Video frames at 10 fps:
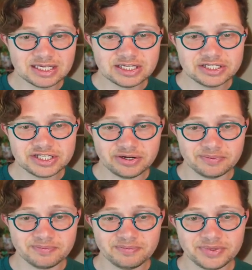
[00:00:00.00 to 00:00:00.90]

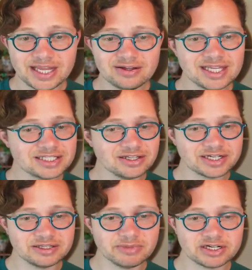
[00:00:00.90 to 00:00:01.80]
So now let's look
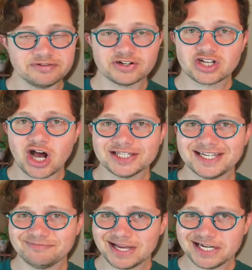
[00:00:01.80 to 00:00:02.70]
at the market for
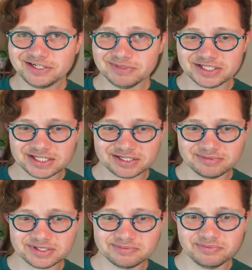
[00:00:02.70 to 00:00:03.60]
content management
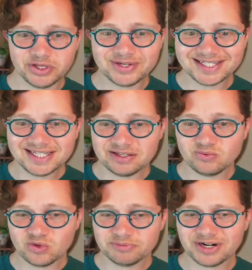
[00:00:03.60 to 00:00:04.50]
systems. You can see that
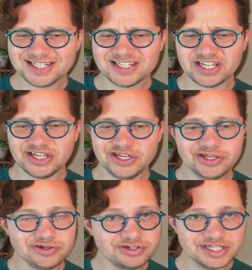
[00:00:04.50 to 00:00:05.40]
WordPress is a
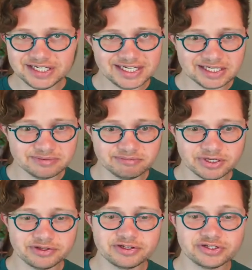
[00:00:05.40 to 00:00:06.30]
huge deal,
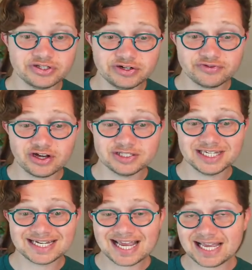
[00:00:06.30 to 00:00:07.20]
both to serve
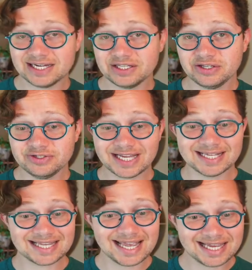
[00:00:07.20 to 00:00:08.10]
content and used
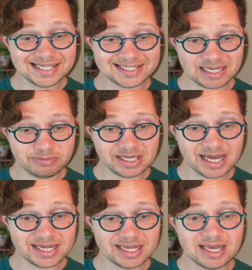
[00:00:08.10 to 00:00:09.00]
as a headless
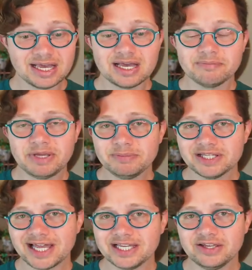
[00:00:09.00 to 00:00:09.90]
API. People
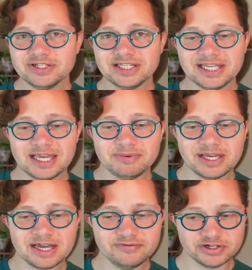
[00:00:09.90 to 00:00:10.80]
like using the
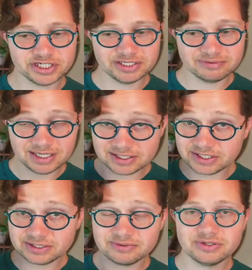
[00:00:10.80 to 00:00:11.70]
API version.
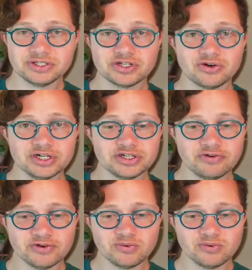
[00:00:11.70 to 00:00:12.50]
Its score is over